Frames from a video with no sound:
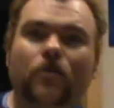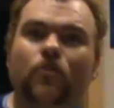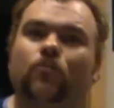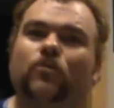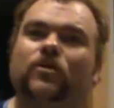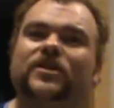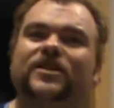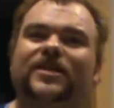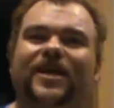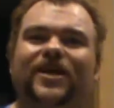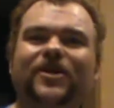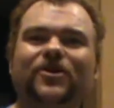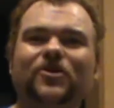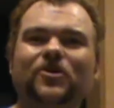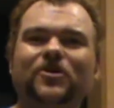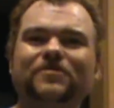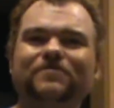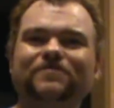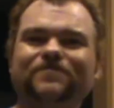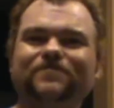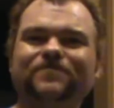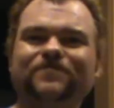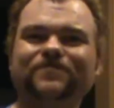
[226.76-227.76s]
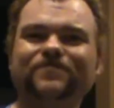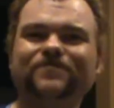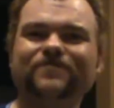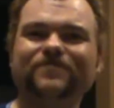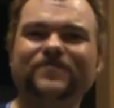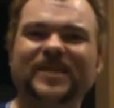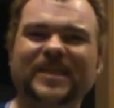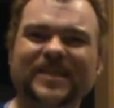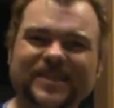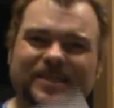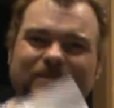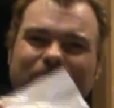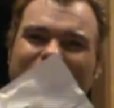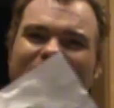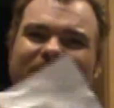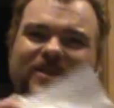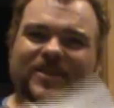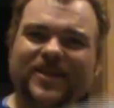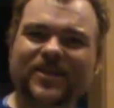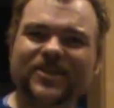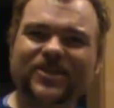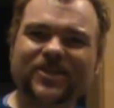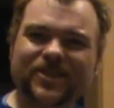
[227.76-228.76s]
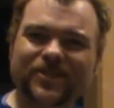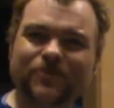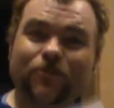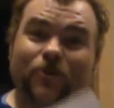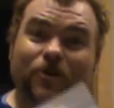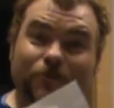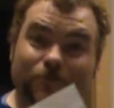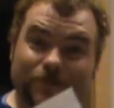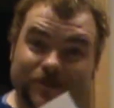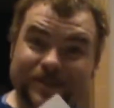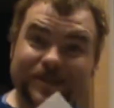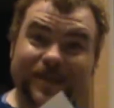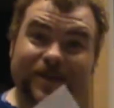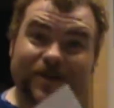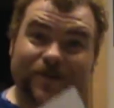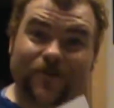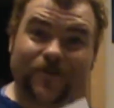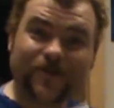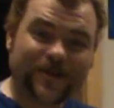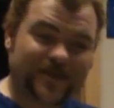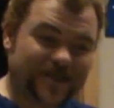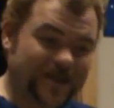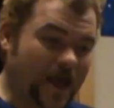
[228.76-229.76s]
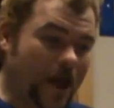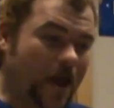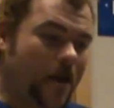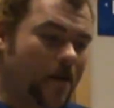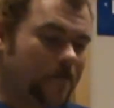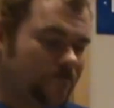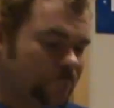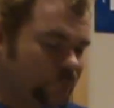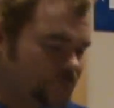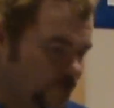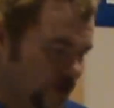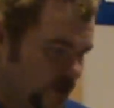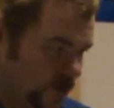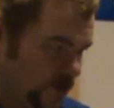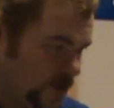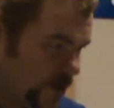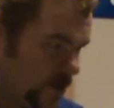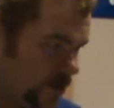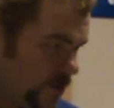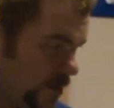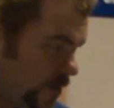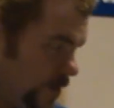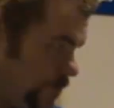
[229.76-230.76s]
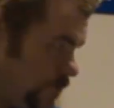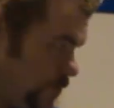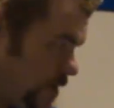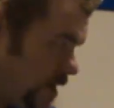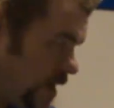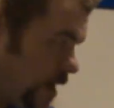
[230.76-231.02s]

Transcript: recycle. Some days I just want to recycle this. Bury it deep